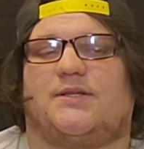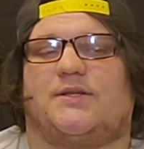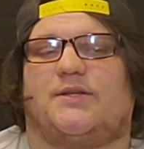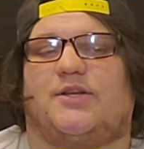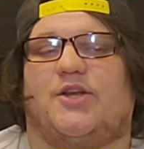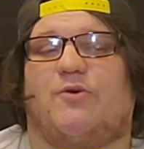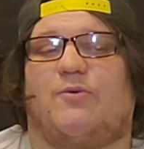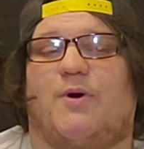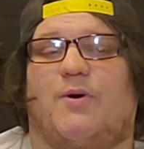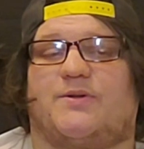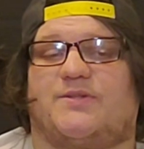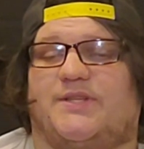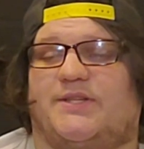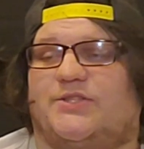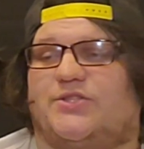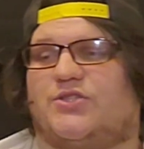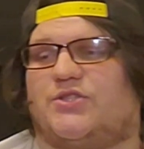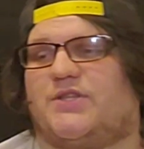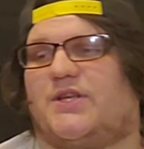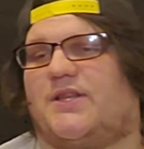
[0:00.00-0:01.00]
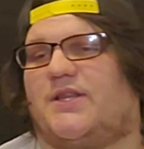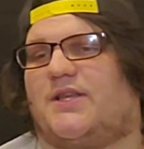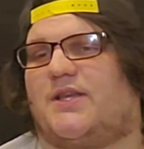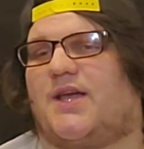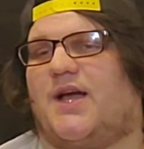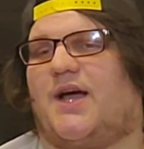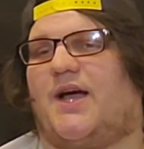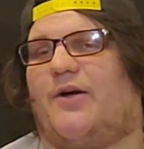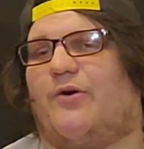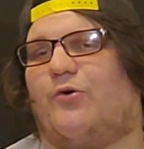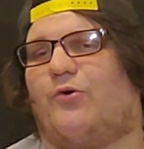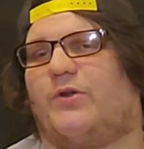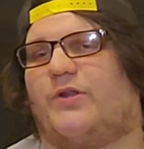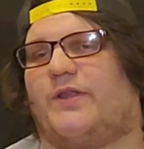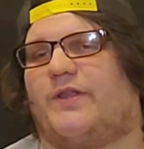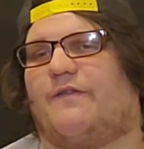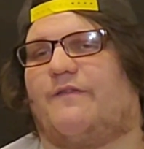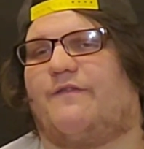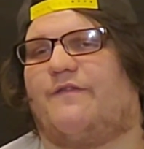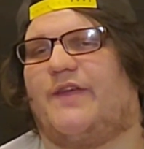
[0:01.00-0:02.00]
You know what was interesting? The guy
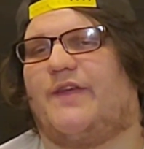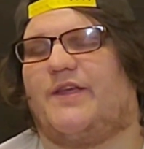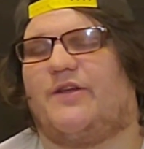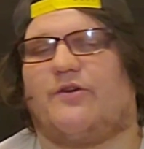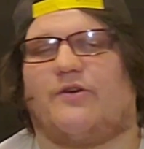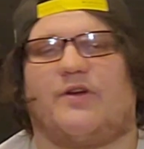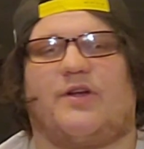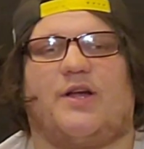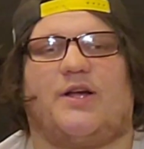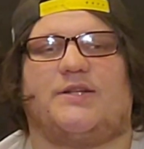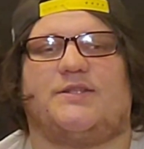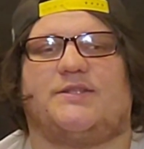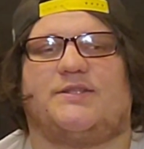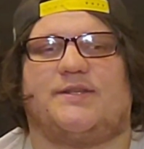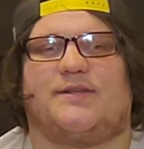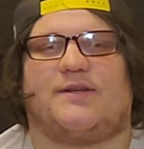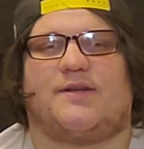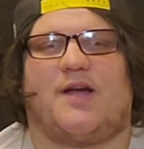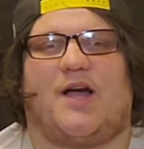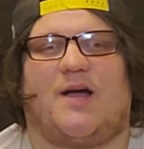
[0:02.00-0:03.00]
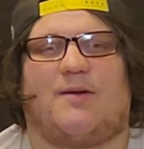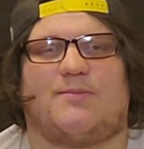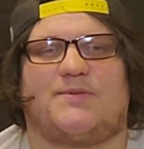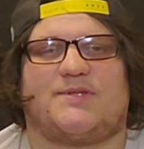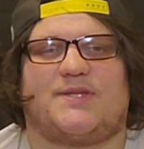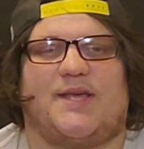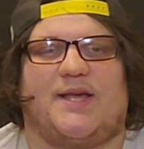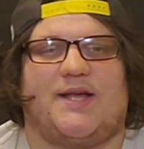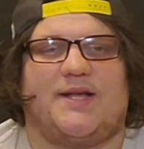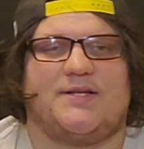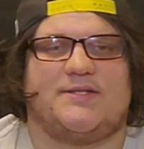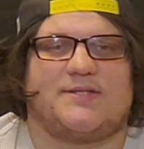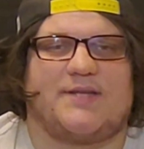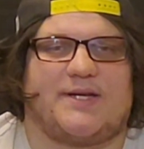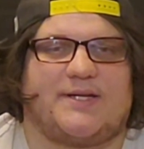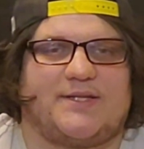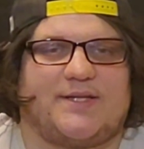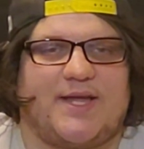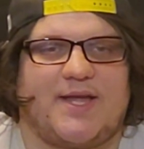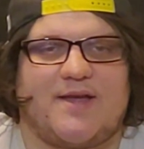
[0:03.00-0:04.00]
holding the finger gun to the cop's head is
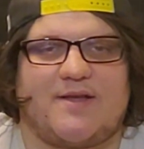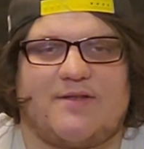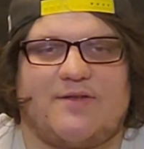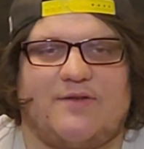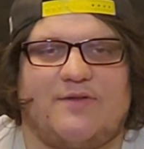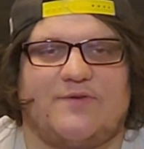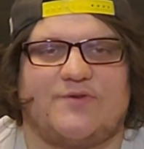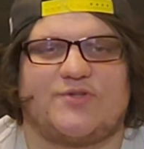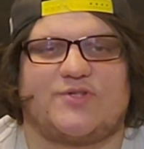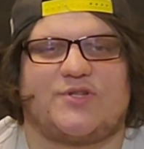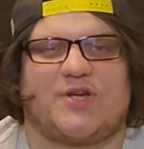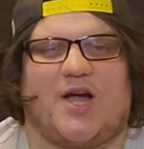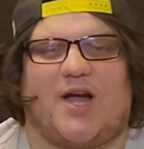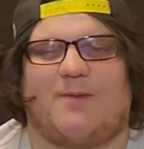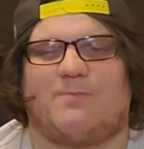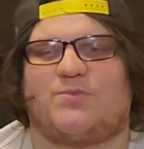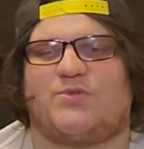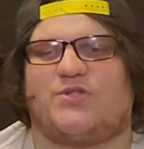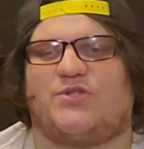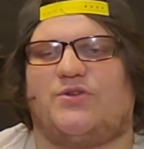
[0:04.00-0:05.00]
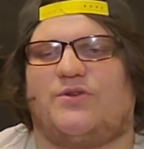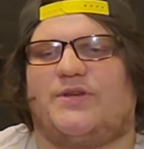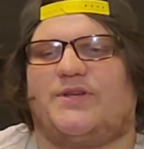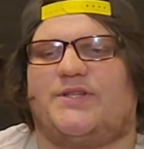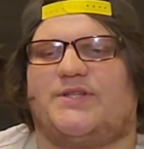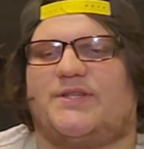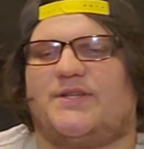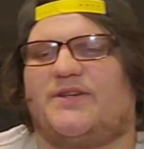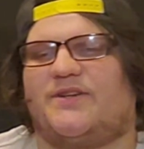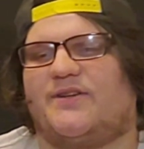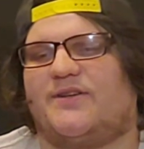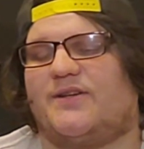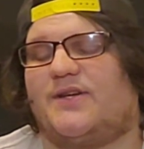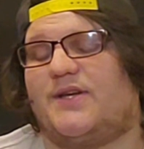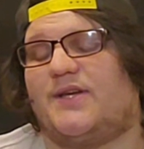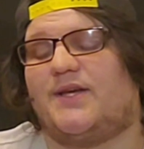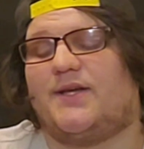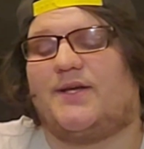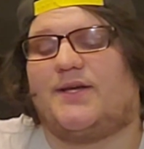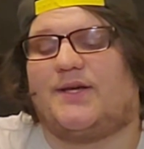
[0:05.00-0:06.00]
like, dang, dude, there's cop shootings here.
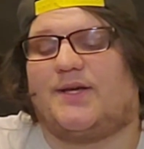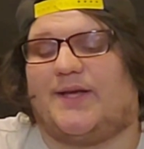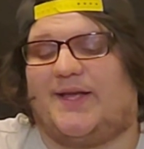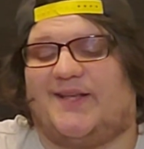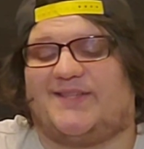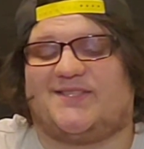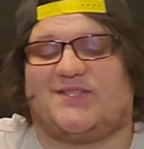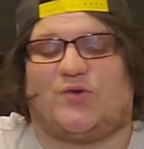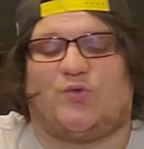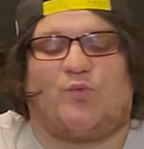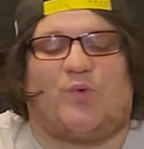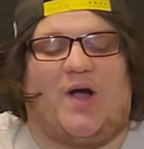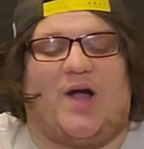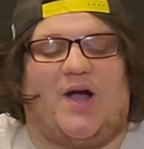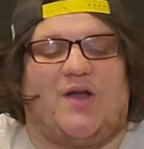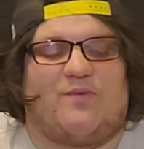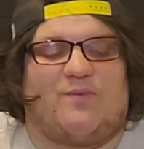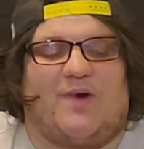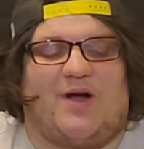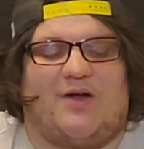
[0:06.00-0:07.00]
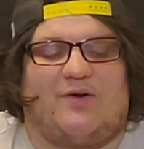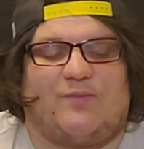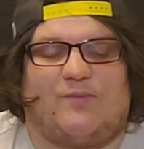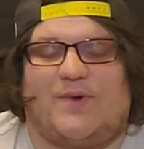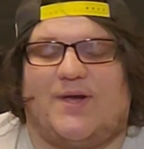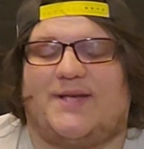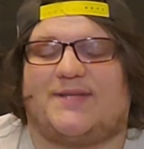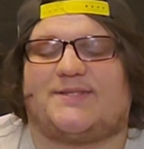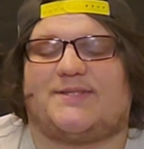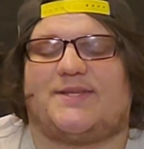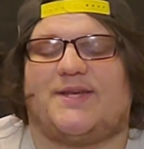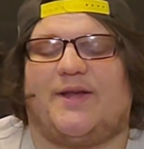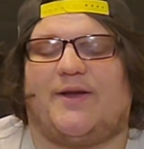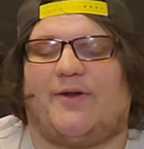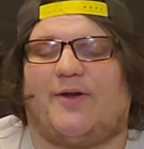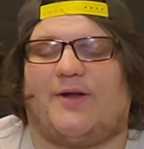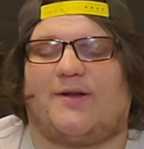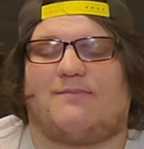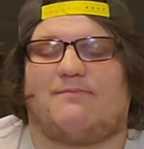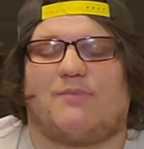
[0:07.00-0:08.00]
It's a wild, wild west
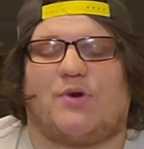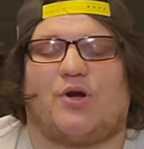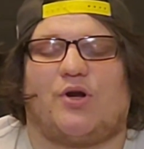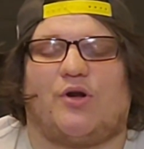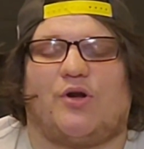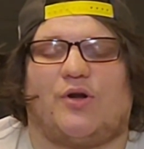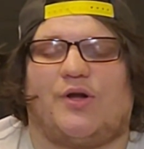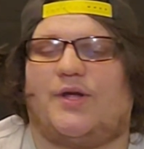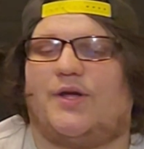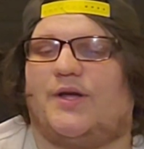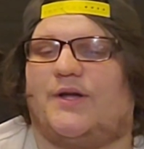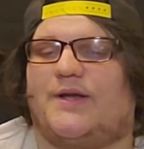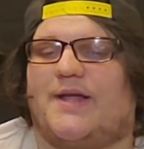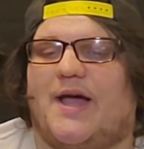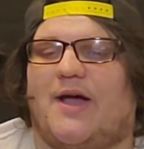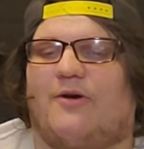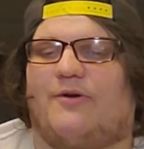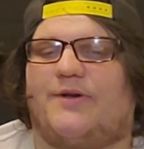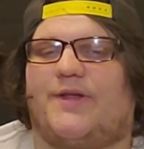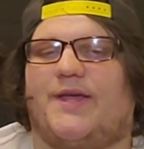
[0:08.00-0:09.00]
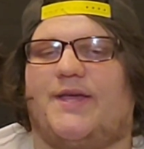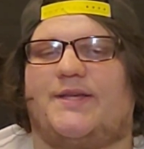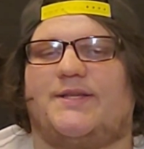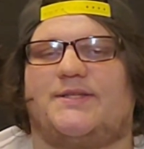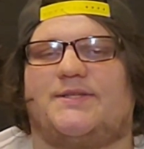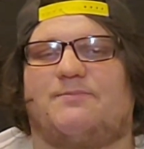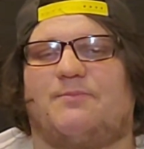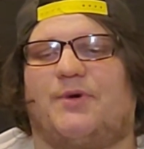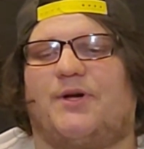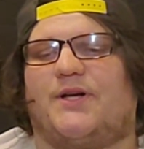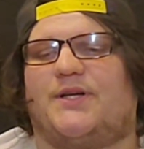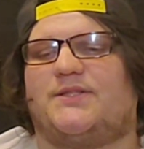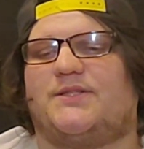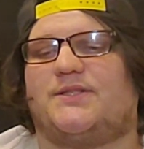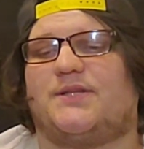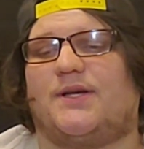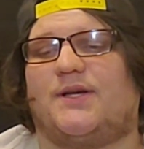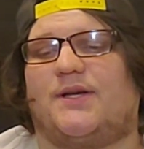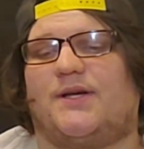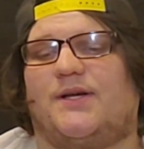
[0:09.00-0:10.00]
here in America nowadays,
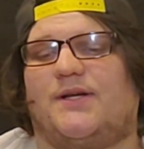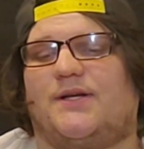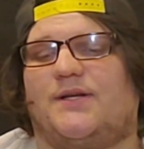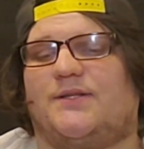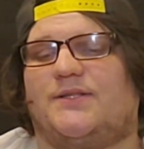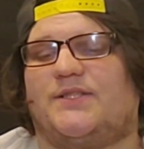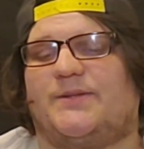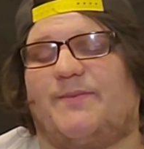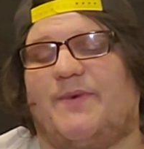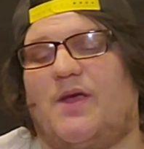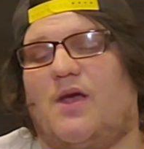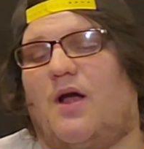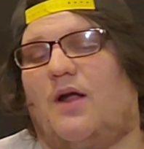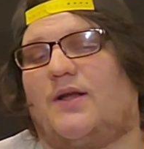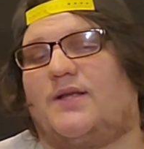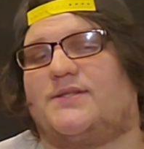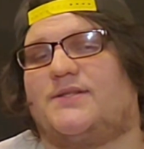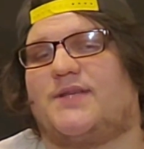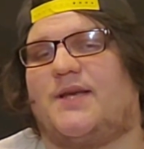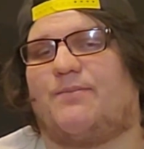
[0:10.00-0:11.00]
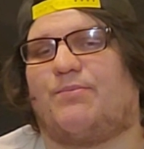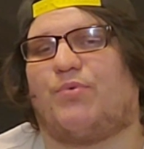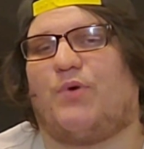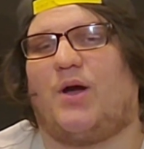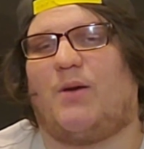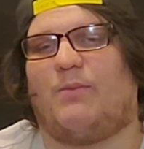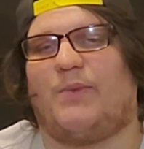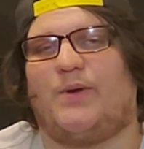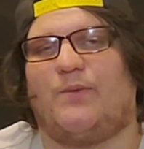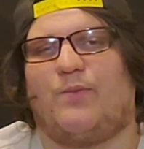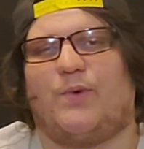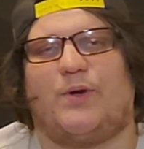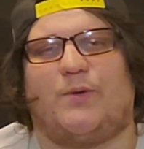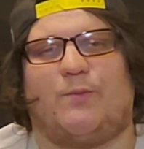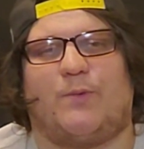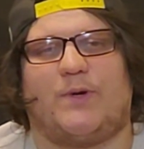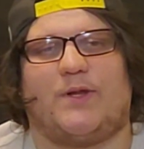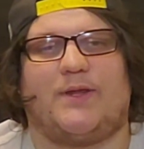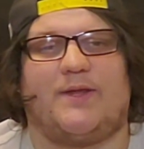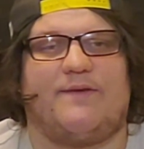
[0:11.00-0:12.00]
but uh, to be honest, I probably
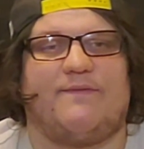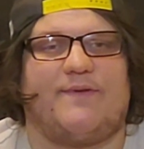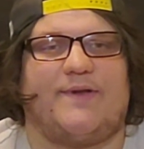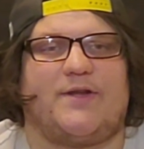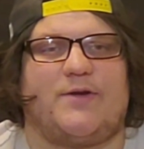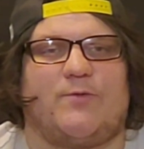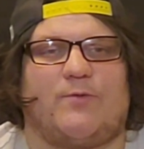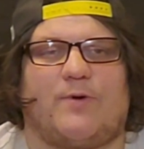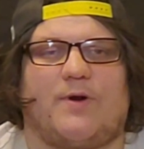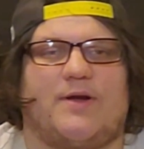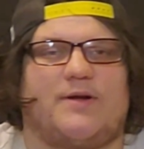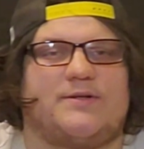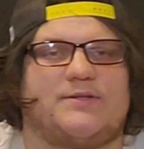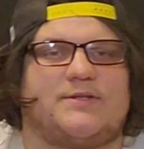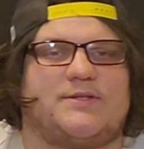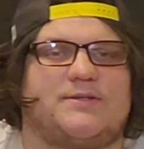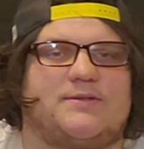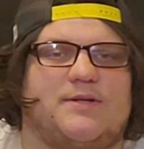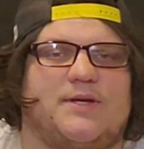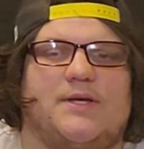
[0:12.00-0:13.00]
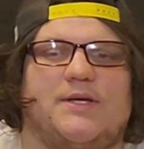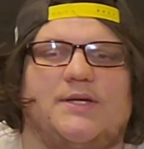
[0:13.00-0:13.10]
wouldn't want to live anywhere else.